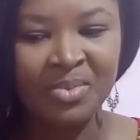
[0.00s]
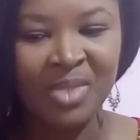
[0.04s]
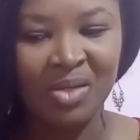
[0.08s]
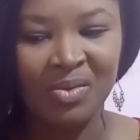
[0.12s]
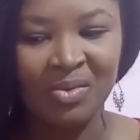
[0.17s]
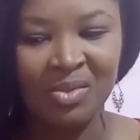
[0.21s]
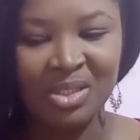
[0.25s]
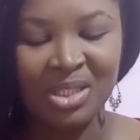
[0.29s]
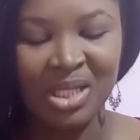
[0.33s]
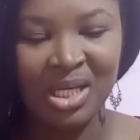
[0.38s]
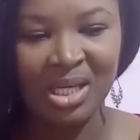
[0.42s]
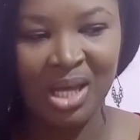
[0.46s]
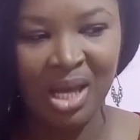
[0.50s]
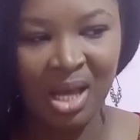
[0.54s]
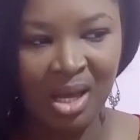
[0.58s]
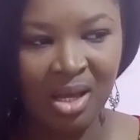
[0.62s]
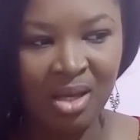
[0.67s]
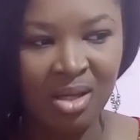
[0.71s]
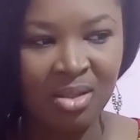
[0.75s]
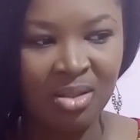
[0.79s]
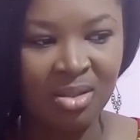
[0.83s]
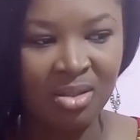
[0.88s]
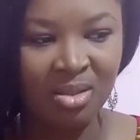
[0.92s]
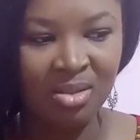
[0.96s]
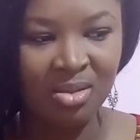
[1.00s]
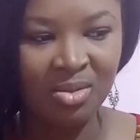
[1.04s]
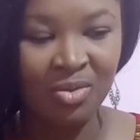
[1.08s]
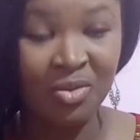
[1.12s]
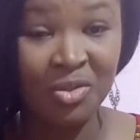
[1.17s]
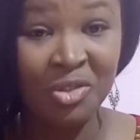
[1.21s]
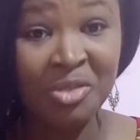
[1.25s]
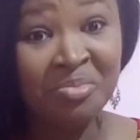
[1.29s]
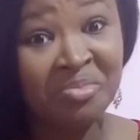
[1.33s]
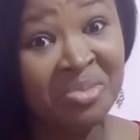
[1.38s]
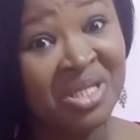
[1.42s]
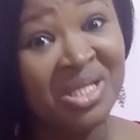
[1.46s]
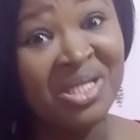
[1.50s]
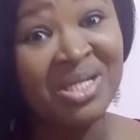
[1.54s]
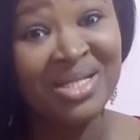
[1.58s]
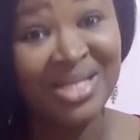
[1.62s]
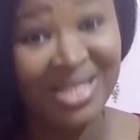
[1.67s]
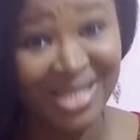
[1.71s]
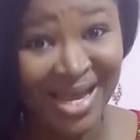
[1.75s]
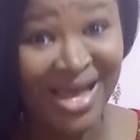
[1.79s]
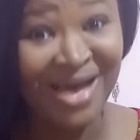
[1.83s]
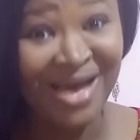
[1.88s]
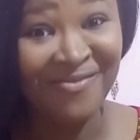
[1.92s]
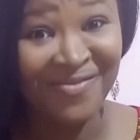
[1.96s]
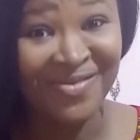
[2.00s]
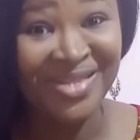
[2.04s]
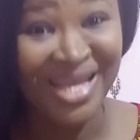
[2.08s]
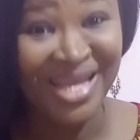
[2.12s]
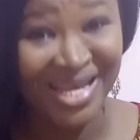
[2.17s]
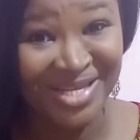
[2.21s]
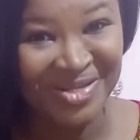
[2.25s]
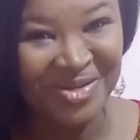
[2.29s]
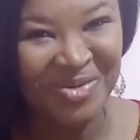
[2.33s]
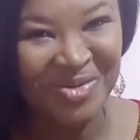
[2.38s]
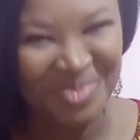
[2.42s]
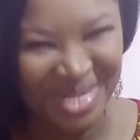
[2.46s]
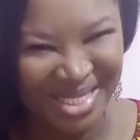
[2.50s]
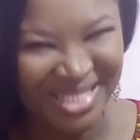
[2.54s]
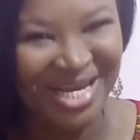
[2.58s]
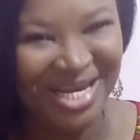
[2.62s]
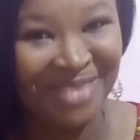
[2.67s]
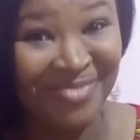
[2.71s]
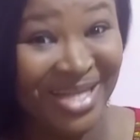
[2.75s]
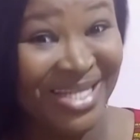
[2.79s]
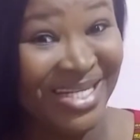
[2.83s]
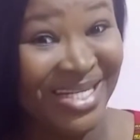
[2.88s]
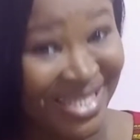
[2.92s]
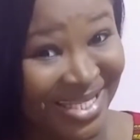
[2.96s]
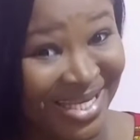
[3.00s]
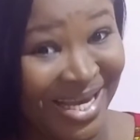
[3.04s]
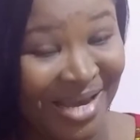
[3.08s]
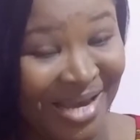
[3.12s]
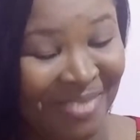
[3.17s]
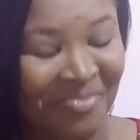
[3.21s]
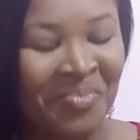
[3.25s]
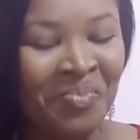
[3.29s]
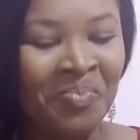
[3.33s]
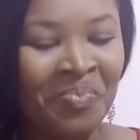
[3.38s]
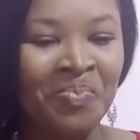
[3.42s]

I was like, could it be that I have lice on my scalp at this time?